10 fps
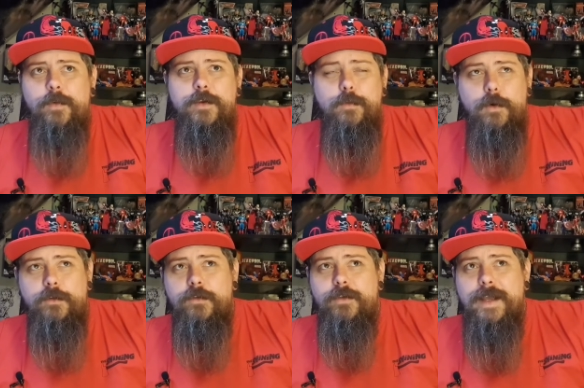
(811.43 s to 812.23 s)
when you
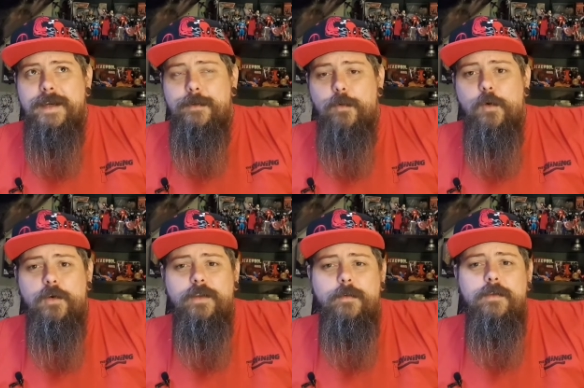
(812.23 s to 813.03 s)
watch Danny
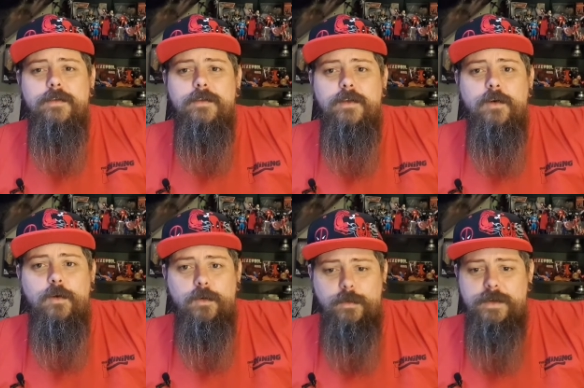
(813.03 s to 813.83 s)
walk down the
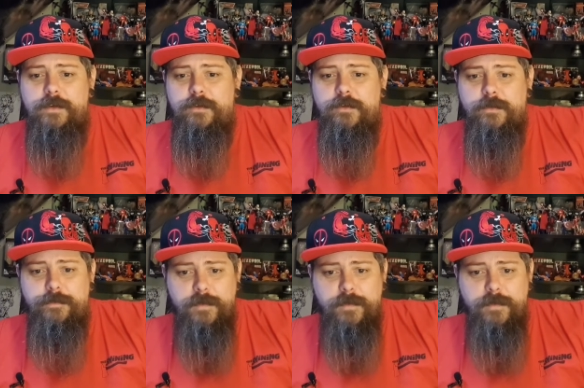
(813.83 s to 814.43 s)
hallways